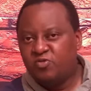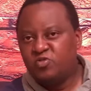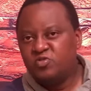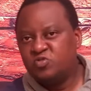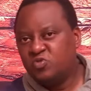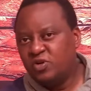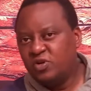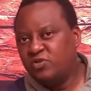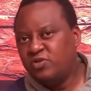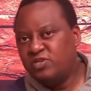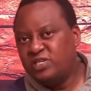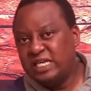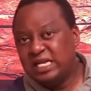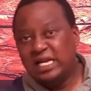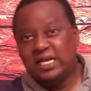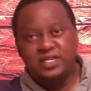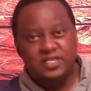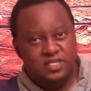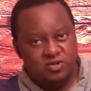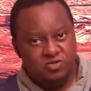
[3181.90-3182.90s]
course, to anoint
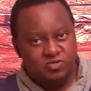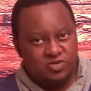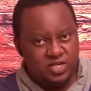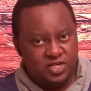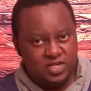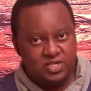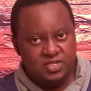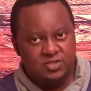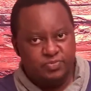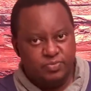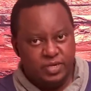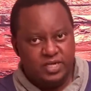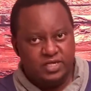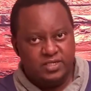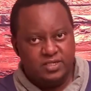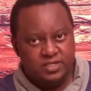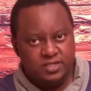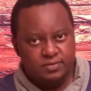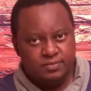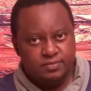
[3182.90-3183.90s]
Elisha to take his
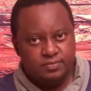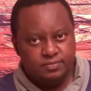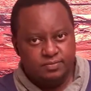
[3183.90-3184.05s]
place.